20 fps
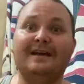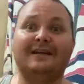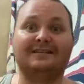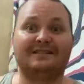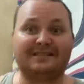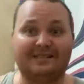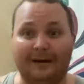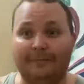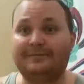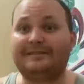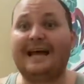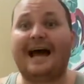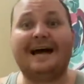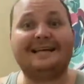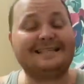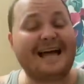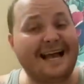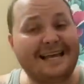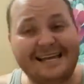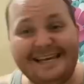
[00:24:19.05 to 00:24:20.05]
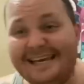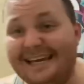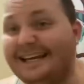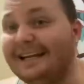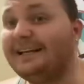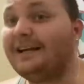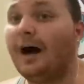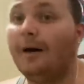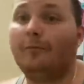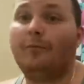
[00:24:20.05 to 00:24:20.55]
Sometimes I can get
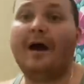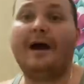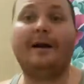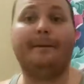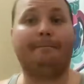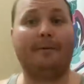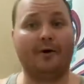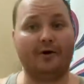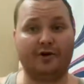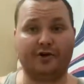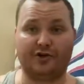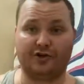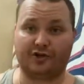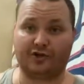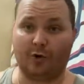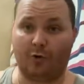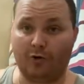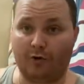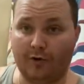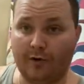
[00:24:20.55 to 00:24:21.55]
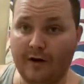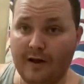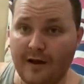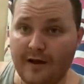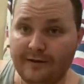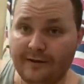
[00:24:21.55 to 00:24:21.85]
it come right up under your door.